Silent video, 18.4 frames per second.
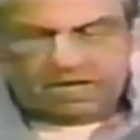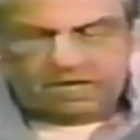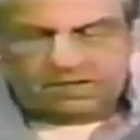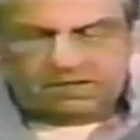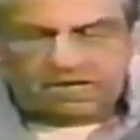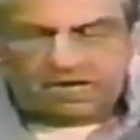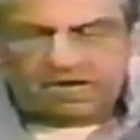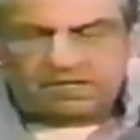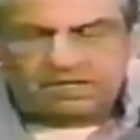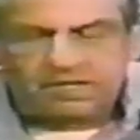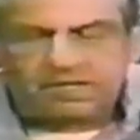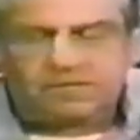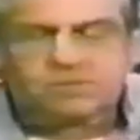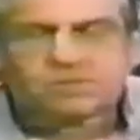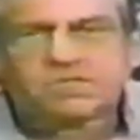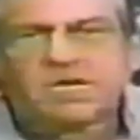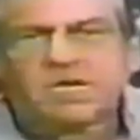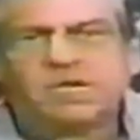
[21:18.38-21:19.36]
Now let
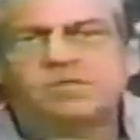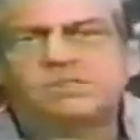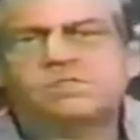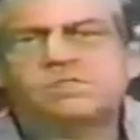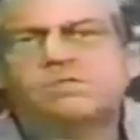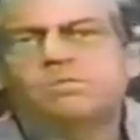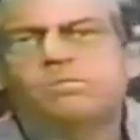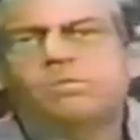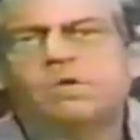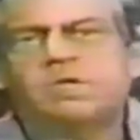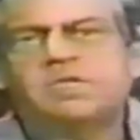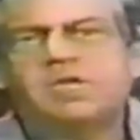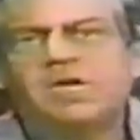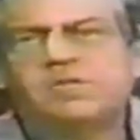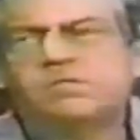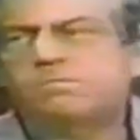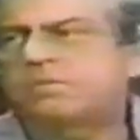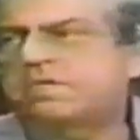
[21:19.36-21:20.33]
us ask, what
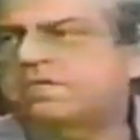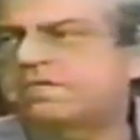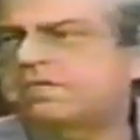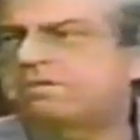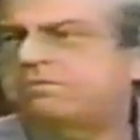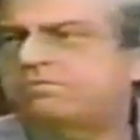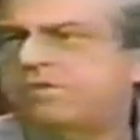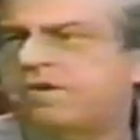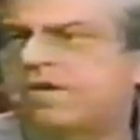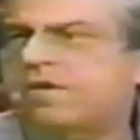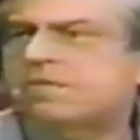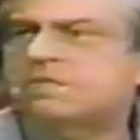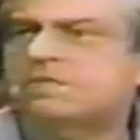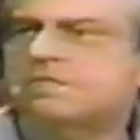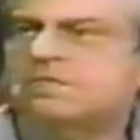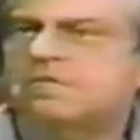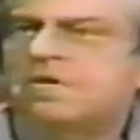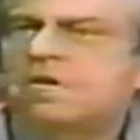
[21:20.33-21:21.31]
has been the effect
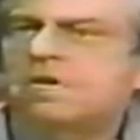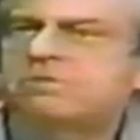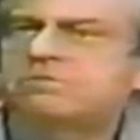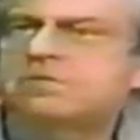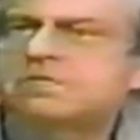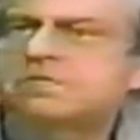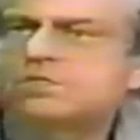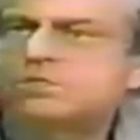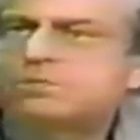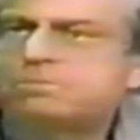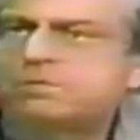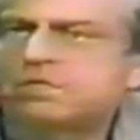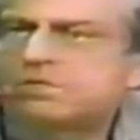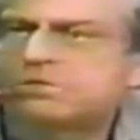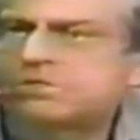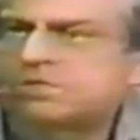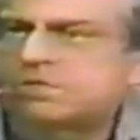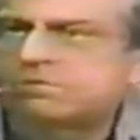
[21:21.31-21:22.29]
of the
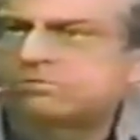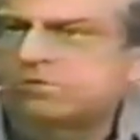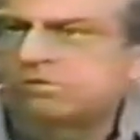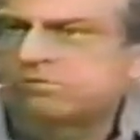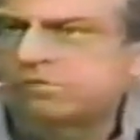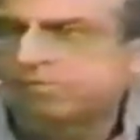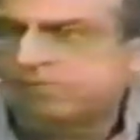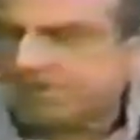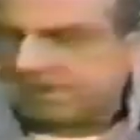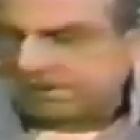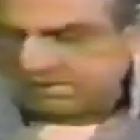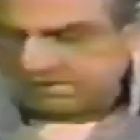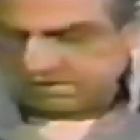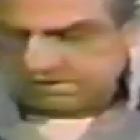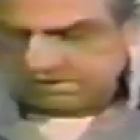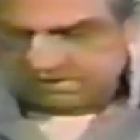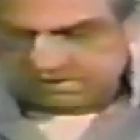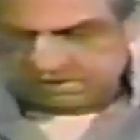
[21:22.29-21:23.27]
conspiracy of November
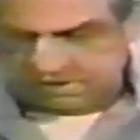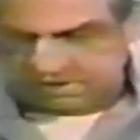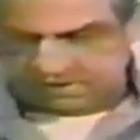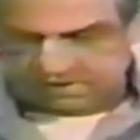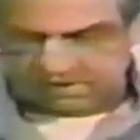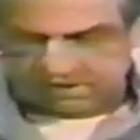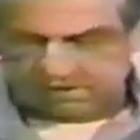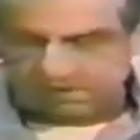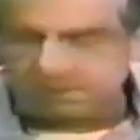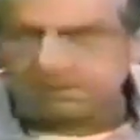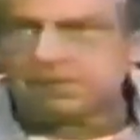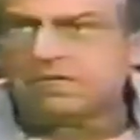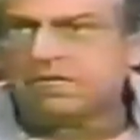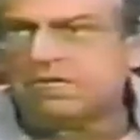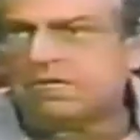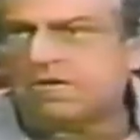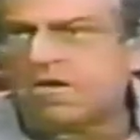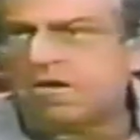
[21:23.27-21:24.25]
1910 and the
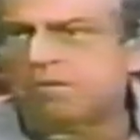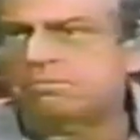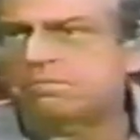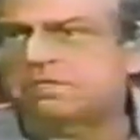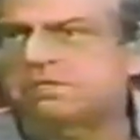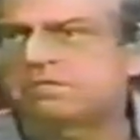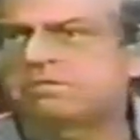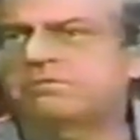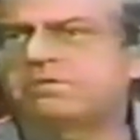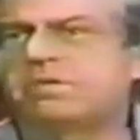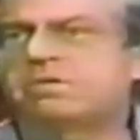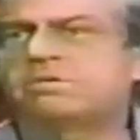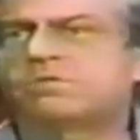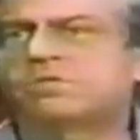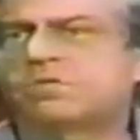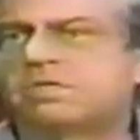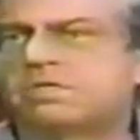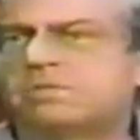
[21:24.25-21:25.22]
enactment of the
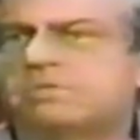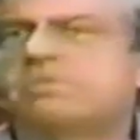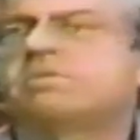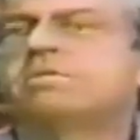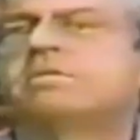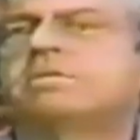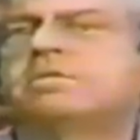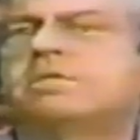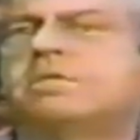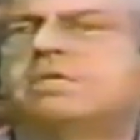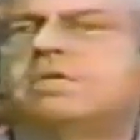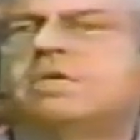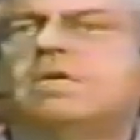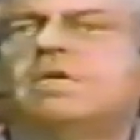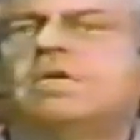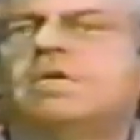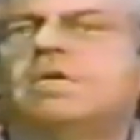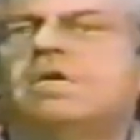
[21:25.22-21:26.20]
Federal Reserve
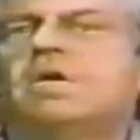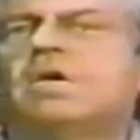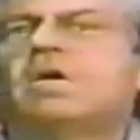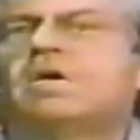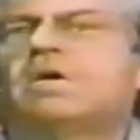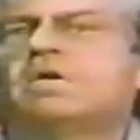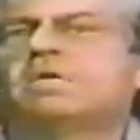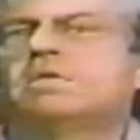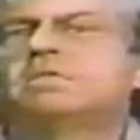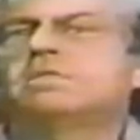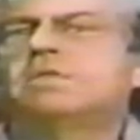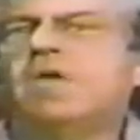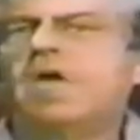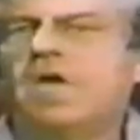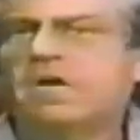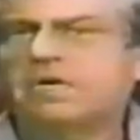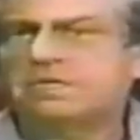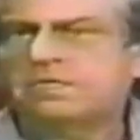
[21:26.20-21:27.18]
uh,
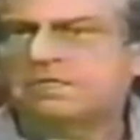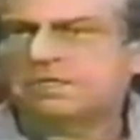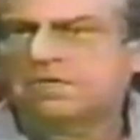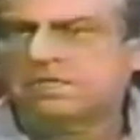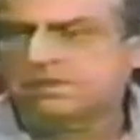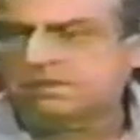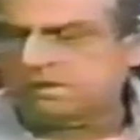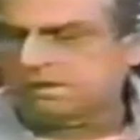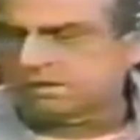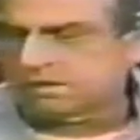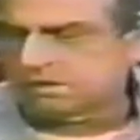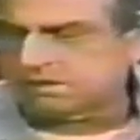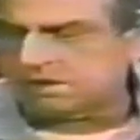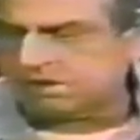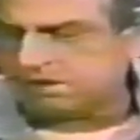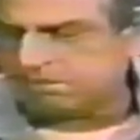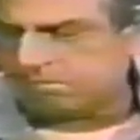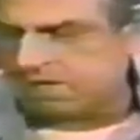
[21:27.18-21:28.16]
Act in
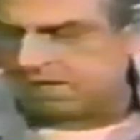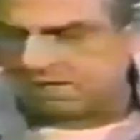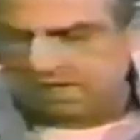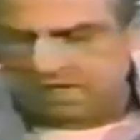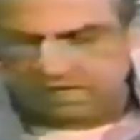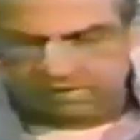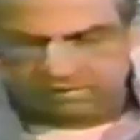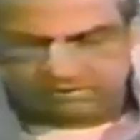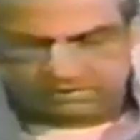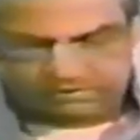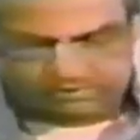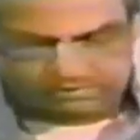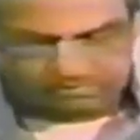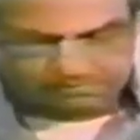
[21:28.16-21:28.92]
1913 by Congress?